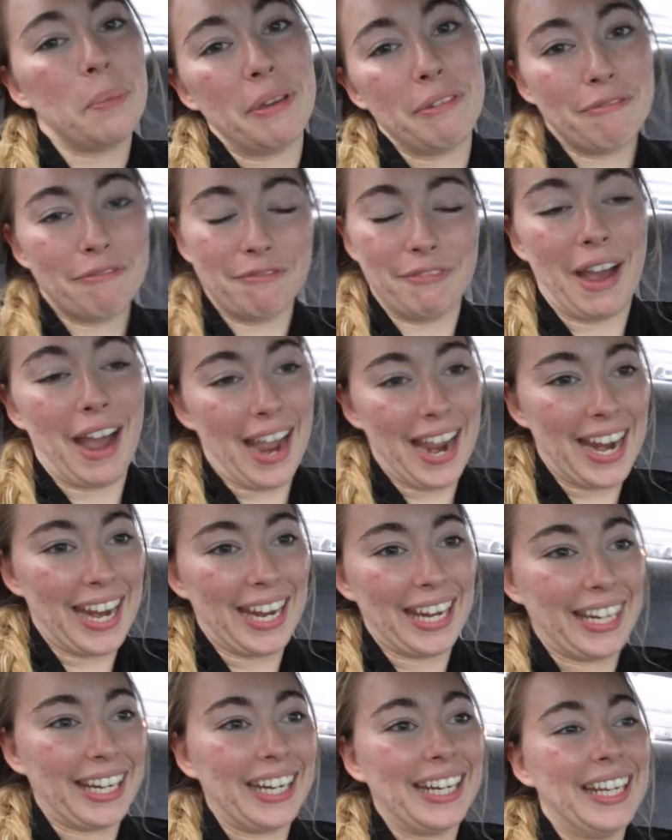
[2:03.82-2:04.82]
be
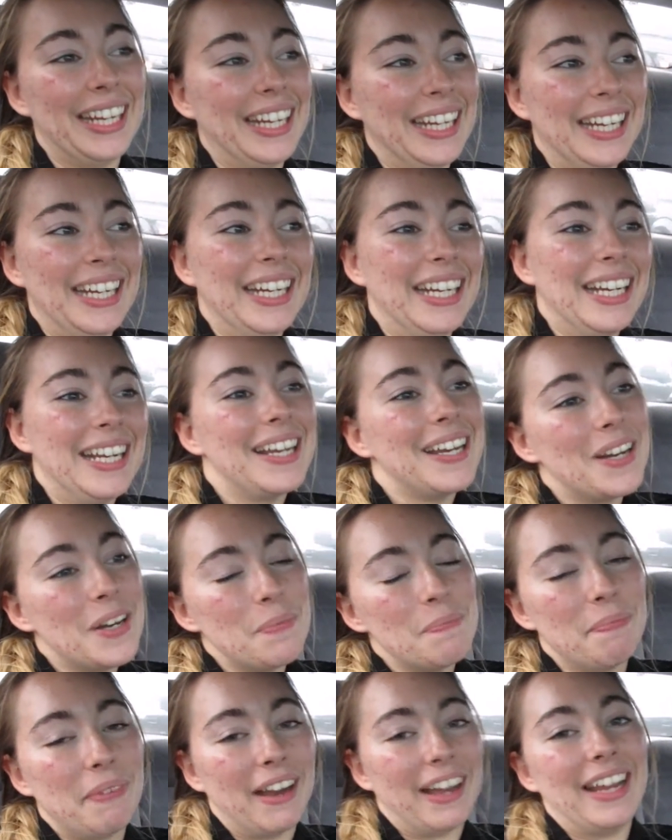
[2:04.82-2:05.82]
fine.
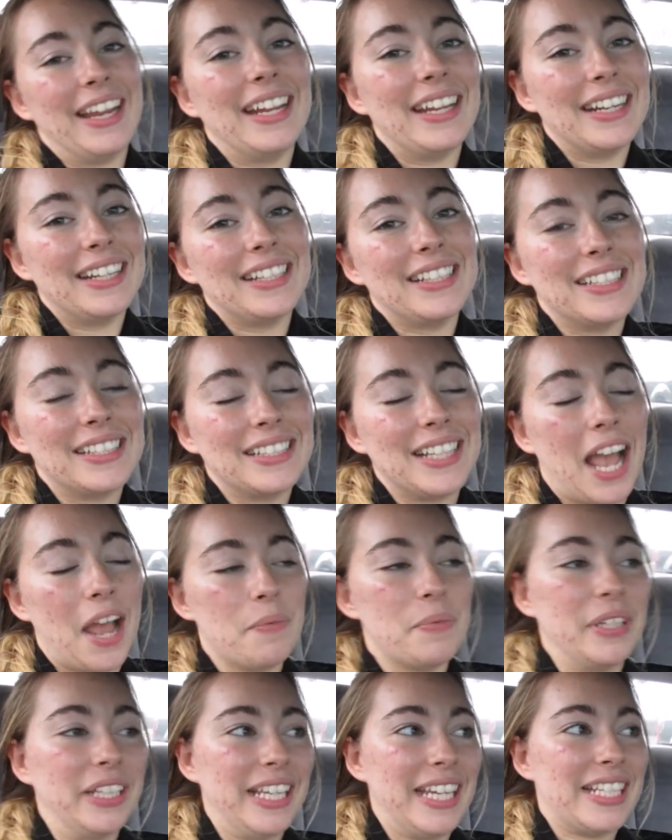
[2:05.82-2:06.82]
But
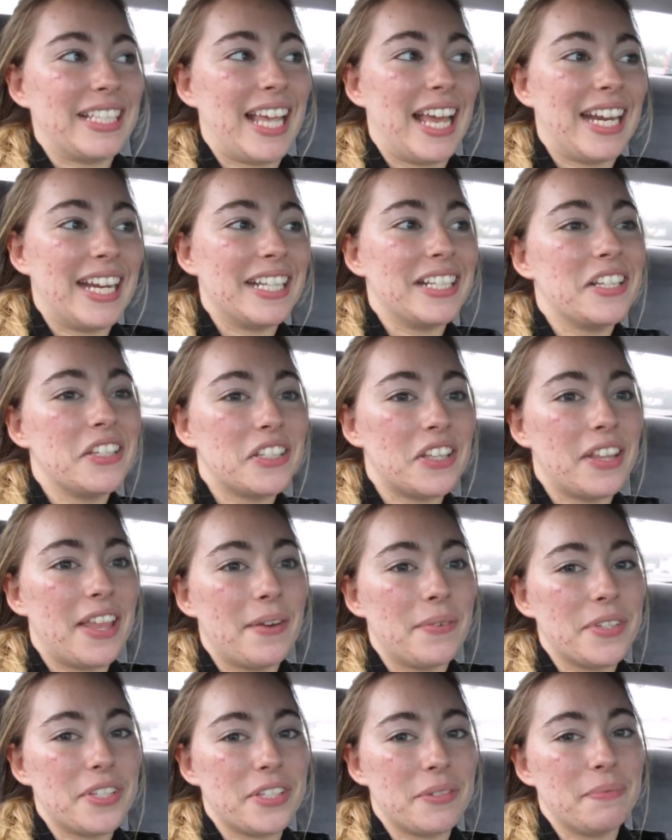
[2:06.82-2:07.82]
I'm really excited. So
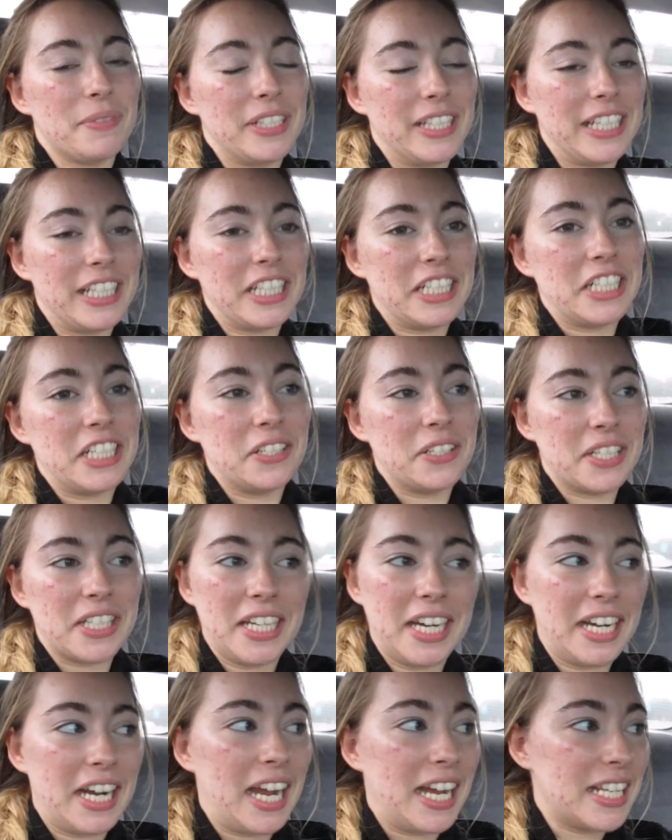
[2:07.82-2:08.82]
that was some really good news
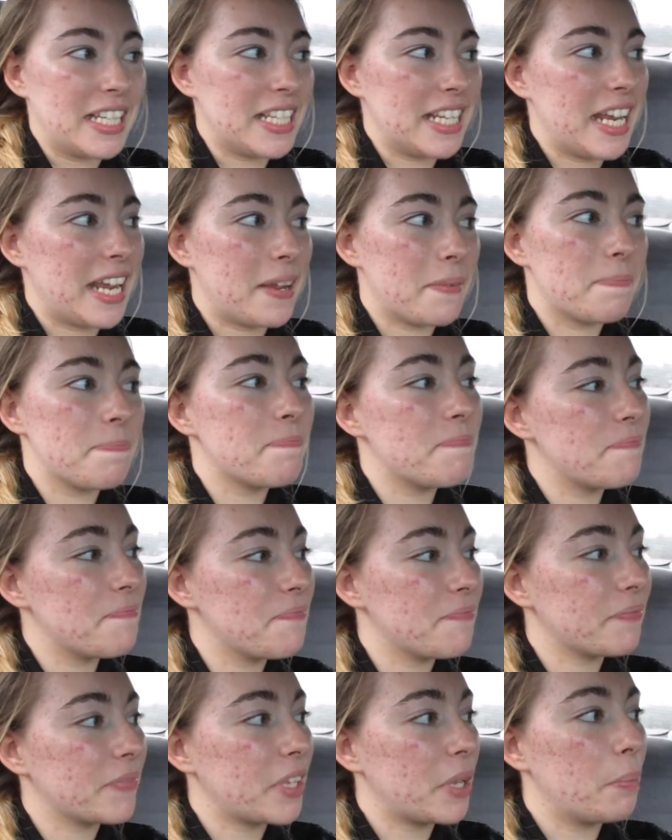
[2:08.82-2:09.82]
that I got today.
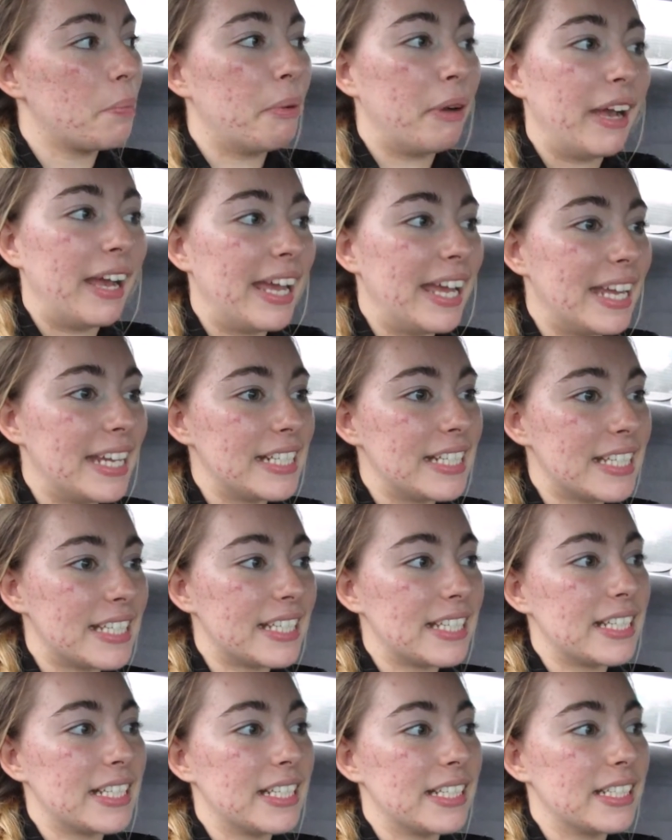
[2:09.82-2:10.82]
But
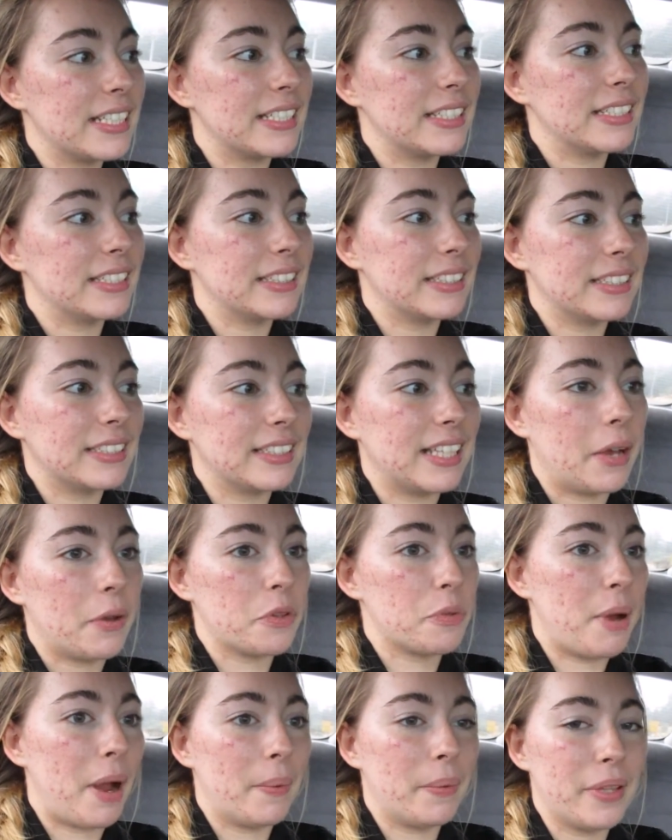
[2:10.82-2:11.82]
that
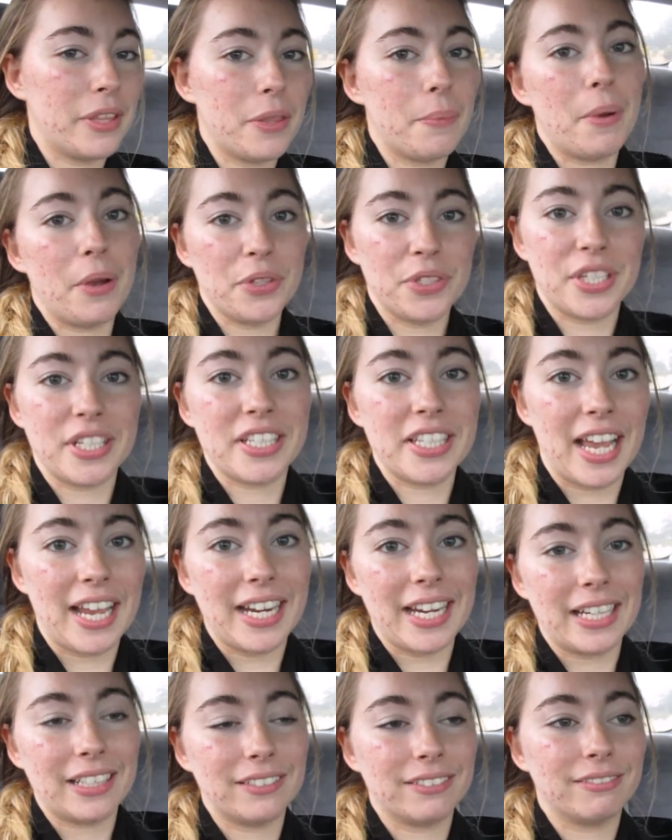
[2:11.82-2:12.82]
was probably the most
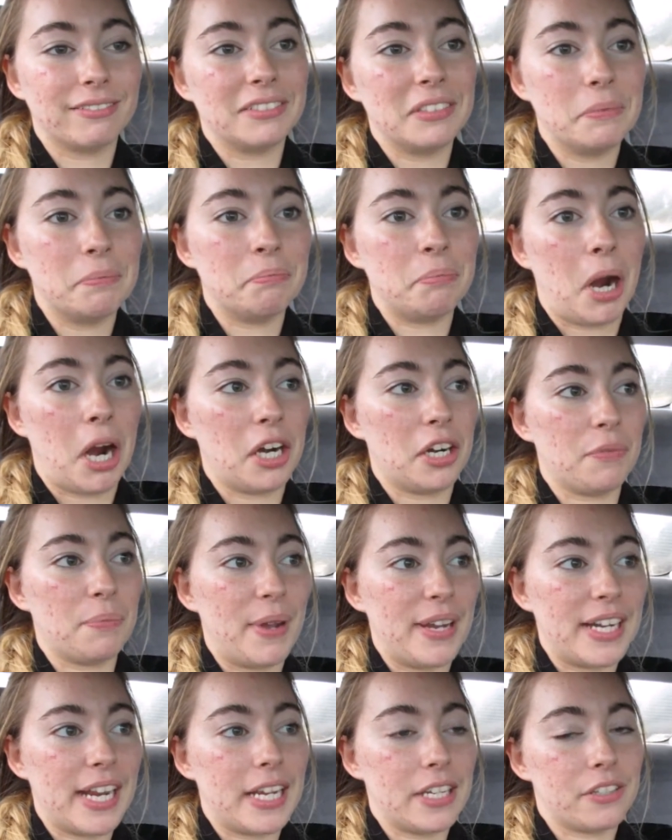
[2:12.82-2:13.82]
exciting part of
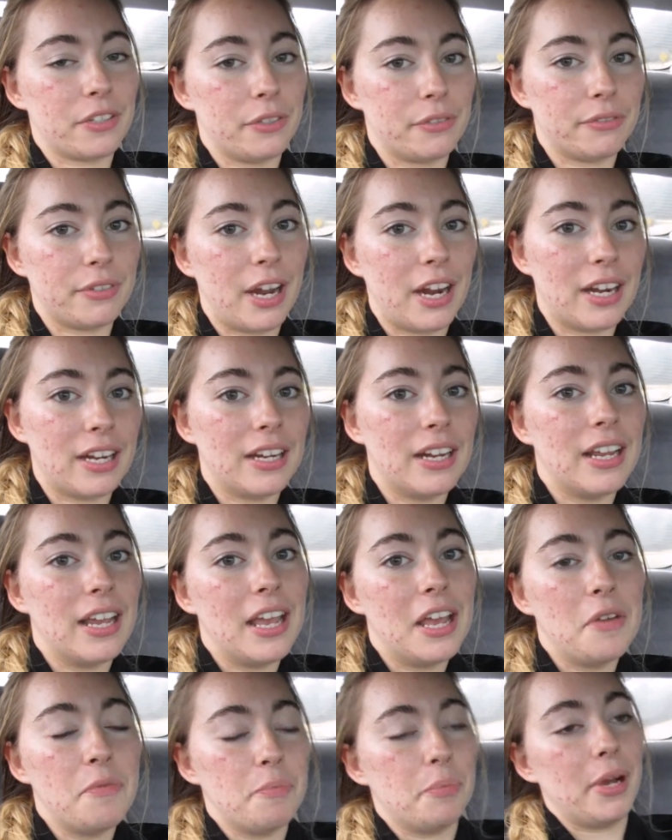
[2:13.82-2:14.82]
my day so far.
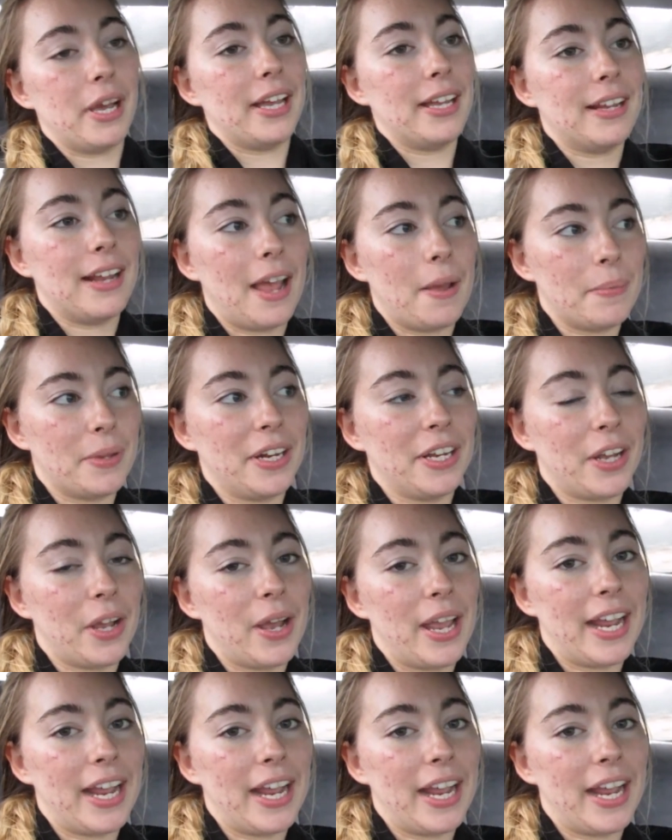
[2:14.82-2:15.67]
But I'm gonna go